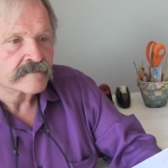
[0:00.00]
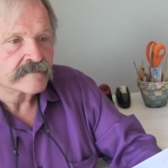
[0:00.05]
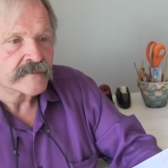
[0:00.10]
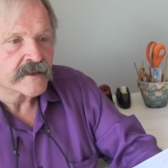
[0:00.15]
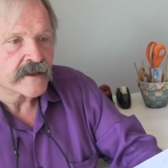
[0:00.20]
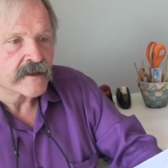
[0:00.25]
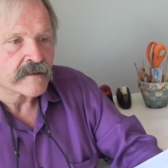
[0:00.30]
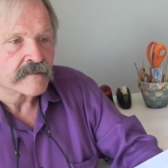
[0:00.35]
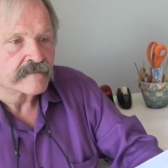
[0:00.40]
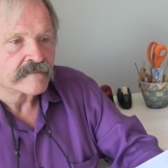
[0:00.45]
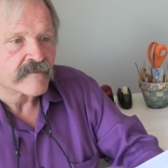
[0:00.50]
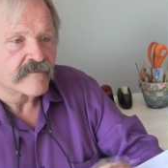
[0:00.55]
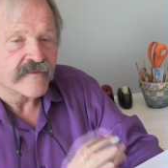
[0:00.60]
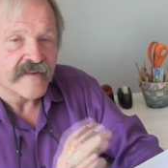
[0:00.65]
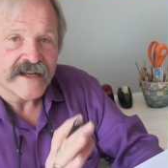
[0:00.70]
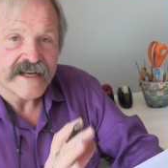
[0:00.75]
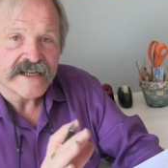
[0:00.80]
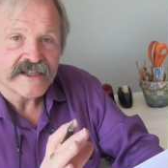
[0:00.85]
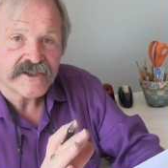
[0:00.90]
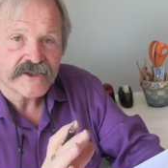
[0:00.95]
you know,
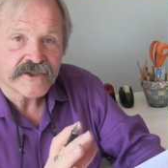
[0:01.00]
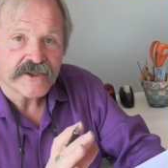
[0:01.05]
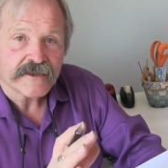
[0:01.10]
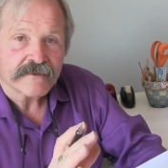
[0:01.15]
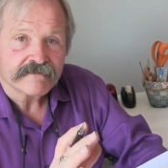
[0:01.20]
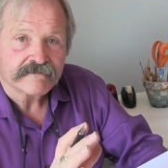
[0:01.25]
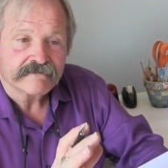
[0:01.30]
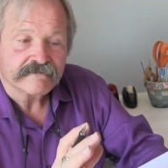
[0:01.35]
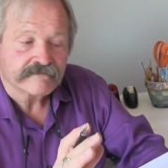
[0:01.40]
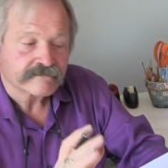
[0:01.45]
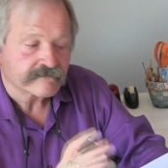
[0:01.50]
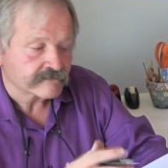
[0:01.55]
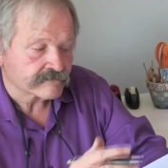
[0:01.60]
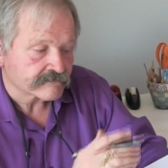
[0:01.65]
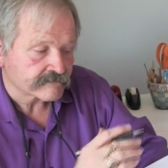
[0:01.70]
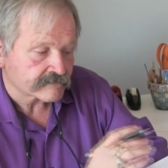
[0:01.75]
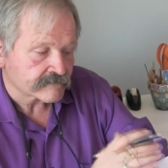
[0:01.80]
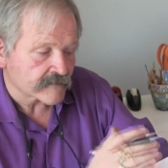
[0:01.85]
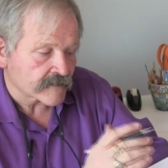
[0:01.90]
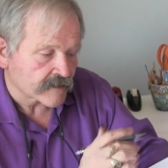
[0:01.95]
finished
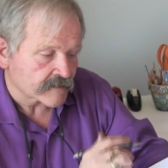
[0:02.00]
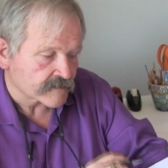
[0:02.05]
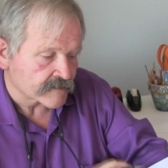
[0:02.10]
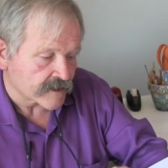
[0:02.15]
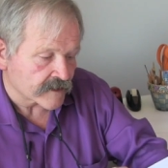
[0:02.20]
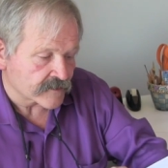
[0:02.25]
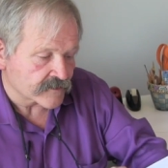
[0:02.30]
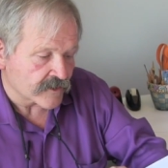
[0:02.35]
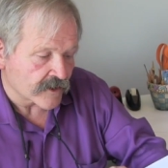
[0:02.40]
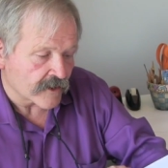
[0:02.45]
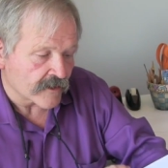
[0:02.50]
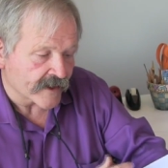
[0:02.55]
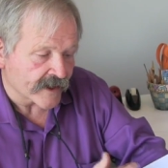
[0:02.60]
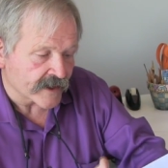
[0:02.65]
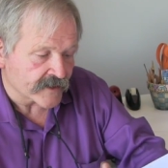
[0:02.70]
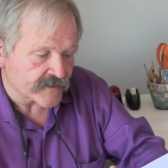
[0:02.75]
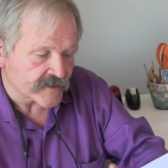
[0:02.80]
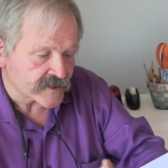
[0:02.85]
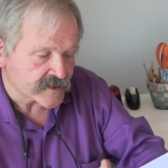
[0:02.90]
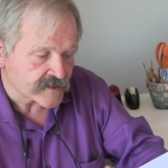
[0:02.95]

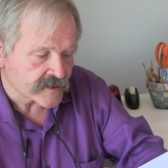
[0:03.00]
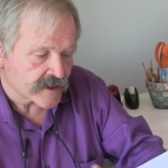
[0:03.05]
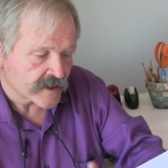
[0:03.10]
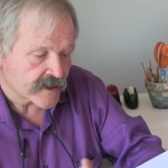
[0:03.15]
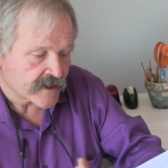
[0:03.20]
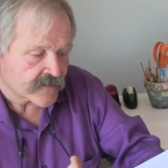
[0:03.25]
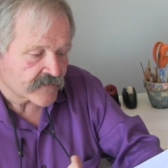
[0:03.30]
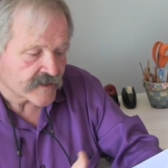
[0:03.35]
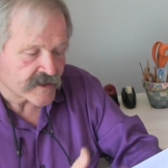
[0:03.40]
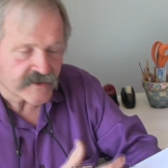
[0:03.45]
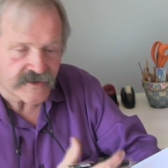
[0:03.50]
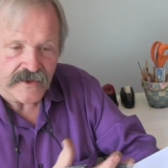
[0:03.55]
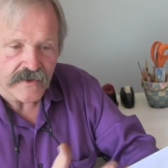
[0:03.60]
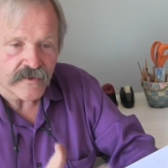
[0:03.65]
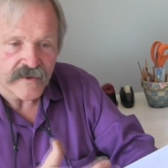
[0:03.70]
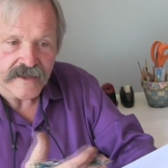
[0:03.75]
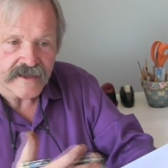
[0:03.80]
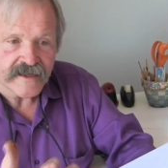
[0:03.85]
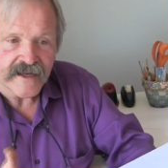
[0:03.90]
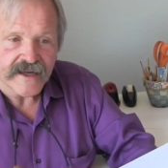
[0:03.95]
drawing. And this
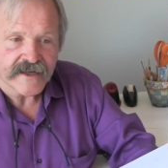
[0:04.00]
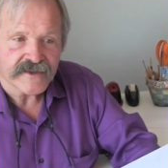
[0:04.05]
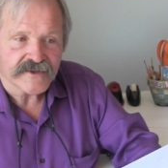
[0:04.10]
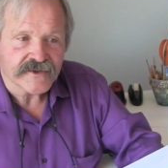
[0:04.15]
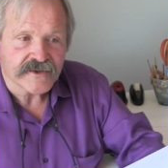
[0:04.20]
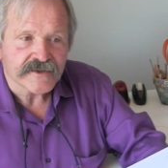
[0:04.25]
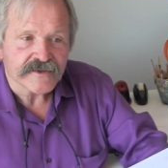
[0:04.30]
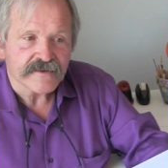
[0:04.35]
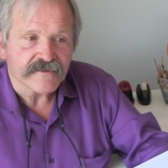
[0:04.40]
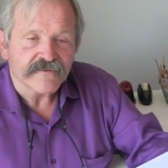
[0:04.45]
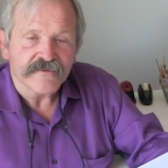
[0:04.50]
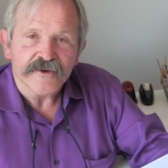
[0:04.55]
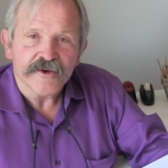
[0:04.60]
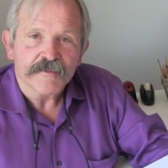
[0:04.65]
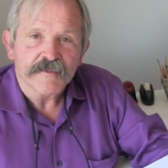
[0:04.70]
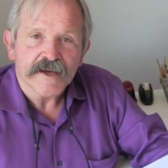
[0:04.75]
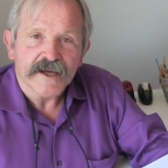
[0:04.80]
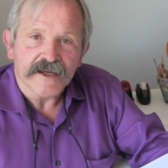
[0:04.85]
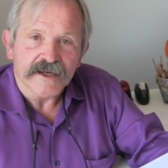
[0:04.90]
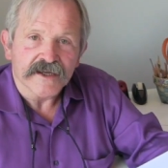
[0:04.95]
only takes just a
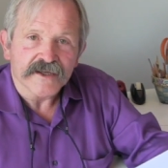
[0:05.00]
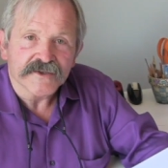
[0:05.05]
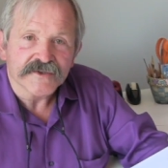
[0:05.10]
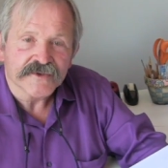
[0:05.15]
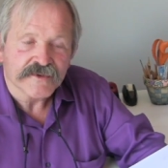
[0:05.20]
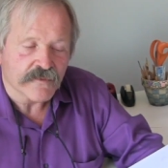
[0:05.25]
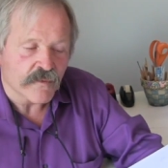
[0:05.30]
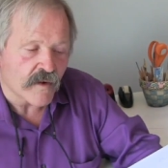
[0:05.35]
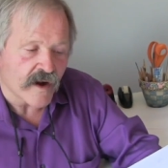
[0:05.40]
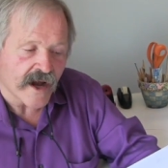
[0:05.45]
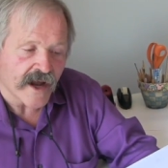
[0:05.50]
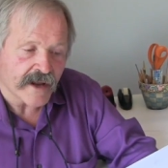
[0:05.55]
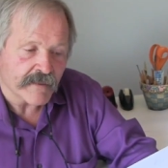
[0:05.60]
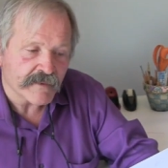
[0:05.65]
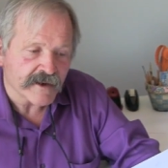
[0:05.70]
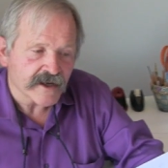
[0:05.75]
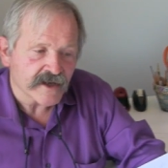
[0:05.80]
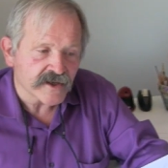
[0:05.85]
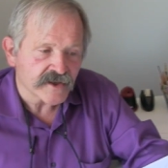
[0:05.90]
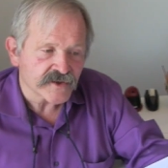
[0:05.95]
few minutes. Why?
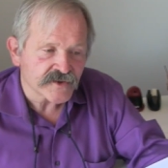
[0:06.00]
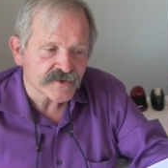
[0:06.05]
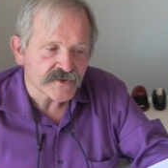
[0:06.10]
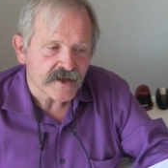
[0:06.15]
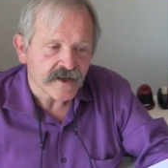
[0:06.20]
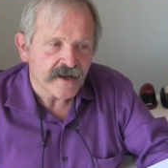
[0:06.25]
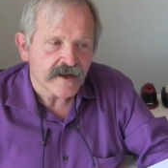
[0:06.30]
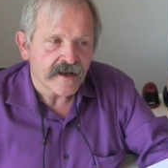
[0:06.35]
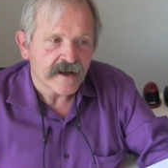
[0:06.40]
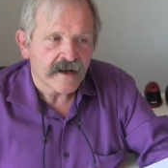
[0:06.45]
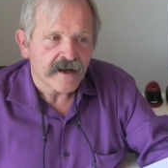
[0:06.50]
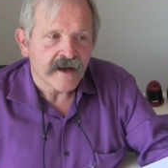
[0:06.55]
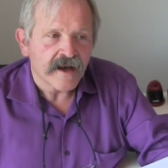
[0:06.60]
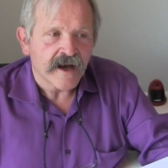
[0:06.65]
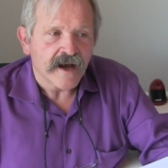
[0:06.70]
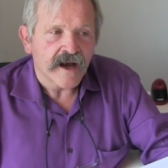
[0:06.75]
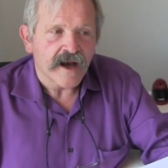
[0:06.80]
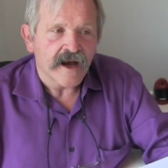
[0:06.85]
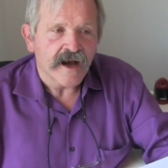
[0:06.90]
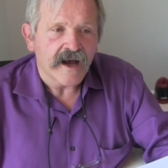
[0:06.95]
Because
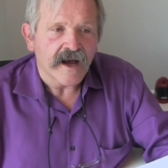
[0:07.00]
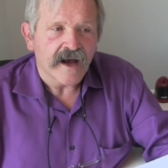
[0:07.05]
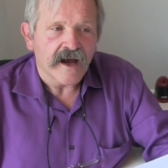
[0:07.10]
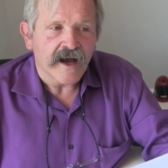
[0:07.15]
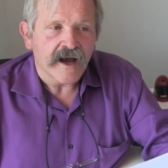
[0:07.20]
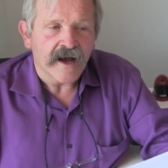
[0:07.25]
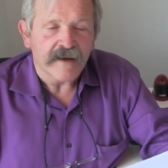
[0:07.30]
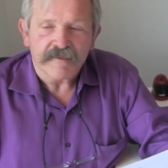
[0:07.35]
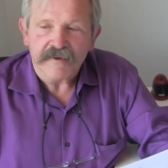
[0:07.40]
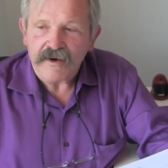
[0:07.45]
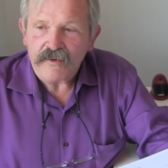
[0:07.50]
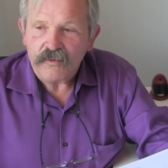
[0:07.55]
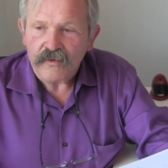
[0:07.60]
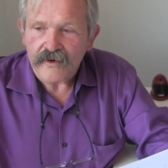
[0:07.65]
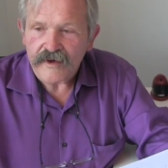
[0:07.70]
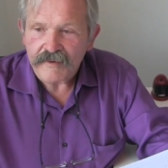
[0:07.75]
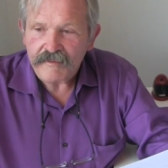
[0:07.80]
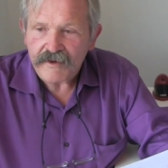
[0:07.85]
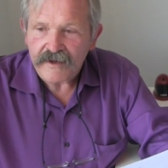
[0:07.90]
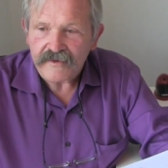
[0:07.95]
I'm not
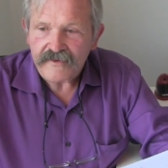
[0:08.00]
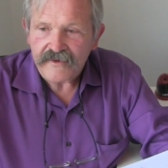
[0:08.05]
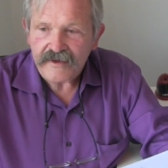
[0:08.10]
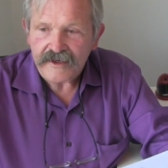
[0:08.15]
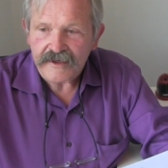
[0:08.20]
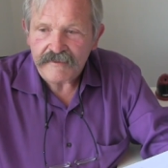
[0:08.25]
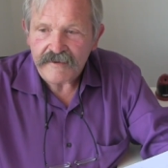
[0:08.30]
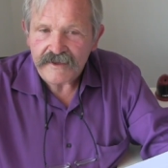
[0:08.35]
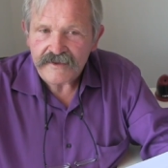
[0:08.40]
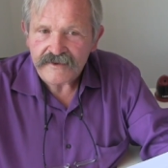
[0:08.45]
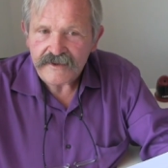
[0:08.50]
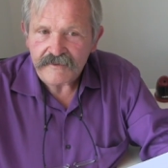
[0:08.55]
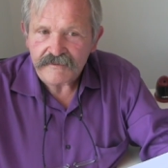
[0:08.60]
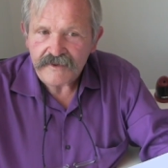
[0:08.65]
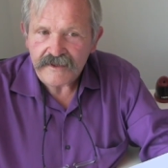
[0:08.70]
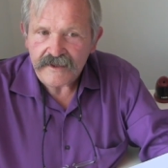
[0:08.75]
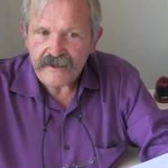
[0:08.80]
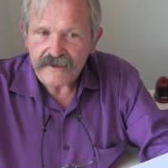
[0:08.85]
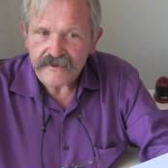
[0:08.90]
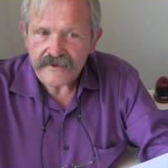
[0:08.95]
worried about thinking about
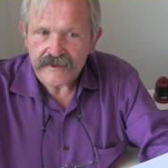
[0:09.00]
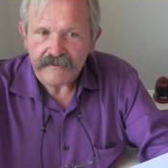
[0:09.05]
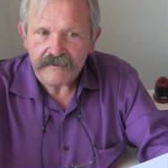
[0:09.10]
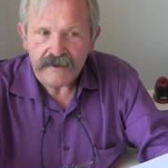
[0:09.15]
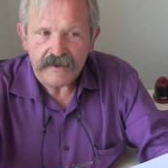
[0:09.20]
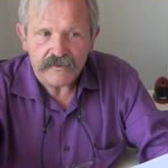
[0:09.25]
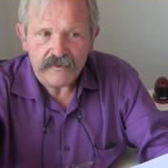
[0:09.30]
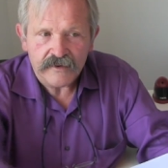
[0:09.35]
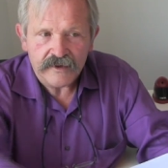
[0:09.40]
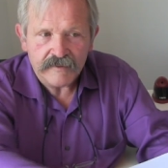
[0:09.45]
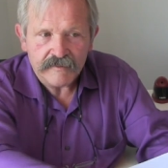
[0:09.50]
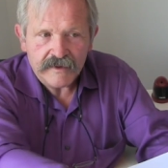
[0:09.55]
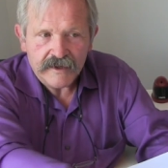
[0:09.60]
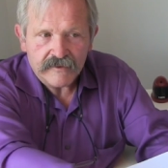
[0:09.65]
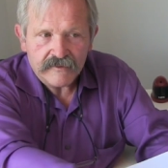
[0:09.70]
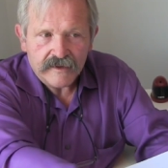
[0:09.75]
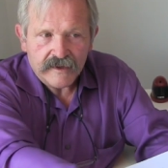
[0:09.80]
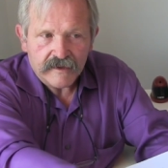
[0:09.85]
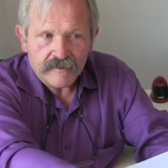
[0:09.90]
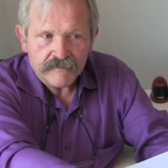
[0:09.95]
something else. I'm not worried
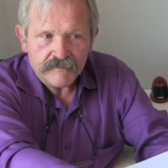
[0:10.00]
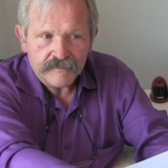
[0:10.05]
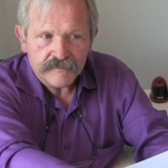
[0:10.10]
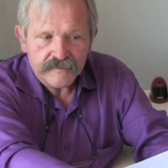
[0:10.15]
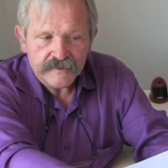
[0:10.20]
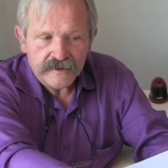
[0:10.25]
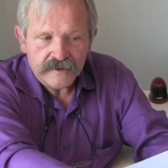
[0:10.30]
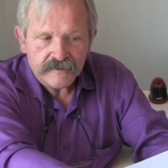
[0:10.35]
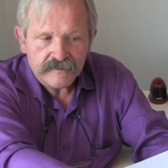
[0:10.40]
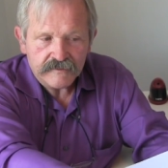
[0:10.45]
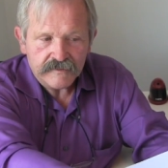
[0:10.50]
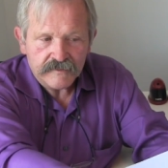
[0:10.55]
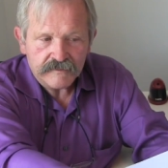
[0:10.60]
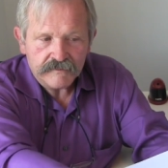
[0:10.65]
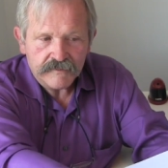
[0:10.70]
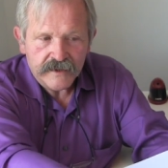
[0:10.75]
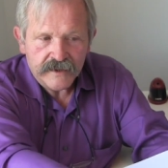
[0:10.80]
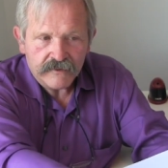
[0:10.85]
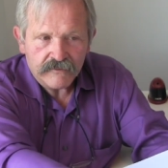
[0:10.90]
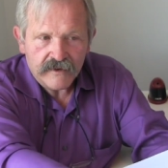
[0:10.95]
about, you know,
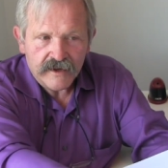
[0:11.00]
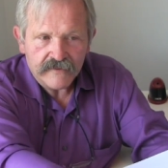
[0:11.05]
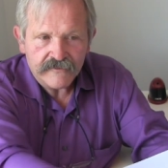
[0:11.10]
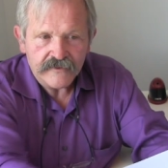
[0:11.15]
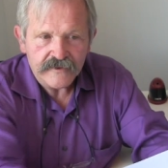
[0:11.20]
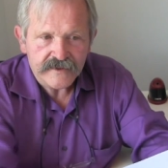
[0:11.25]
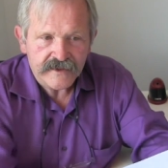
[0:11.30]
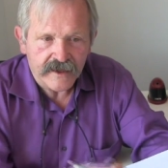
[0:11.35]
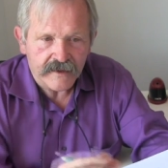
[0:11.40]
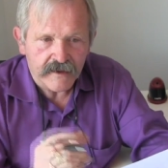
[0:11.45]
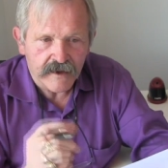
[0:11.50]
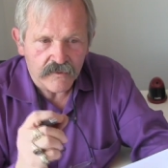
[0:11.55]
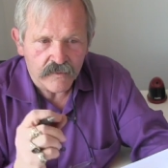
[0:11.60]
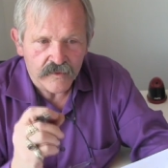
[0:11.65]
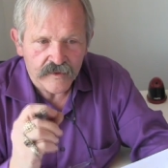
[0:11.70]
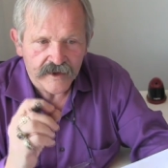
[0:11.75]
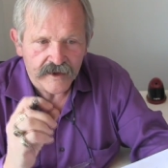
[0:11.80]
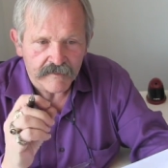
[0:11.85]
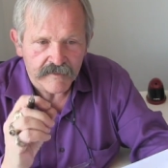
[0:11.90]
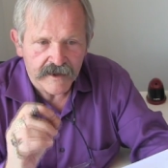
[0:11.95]
being referenced. I'm not
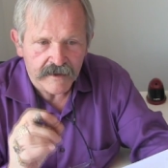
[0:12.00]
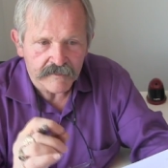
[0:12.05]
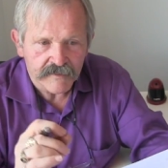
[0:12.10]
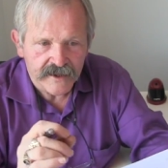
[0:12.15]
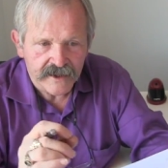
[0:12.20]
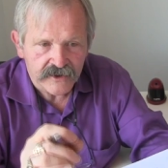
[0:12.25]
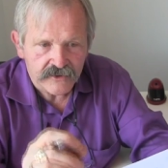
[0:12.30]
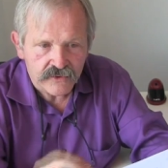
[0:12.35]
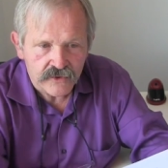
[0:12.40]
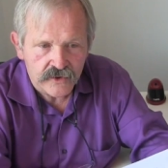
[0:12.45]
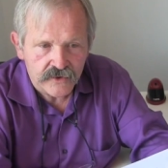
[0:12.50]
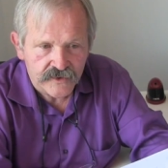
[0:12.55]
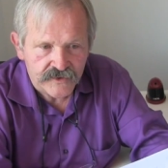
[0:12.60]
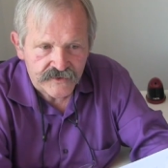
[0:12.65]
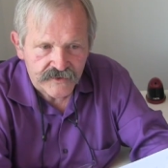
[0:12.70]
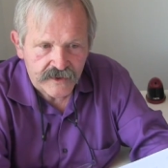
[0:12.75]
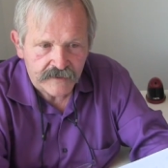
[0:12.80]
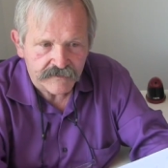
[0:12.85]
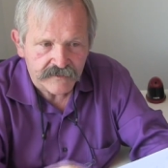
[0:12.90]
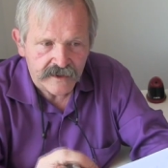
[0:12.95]
worrying about being true to
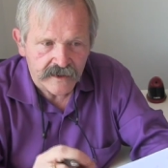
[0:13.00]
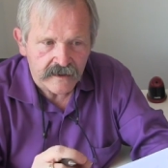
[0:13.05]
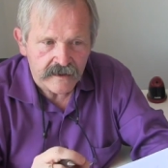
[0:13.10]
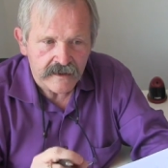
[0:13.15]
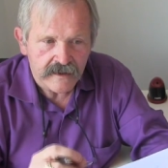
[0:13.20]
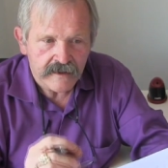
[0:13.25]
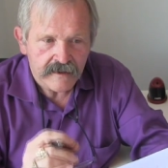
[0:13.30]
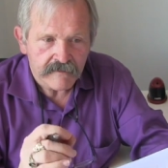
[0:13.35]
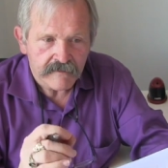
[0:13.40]
something,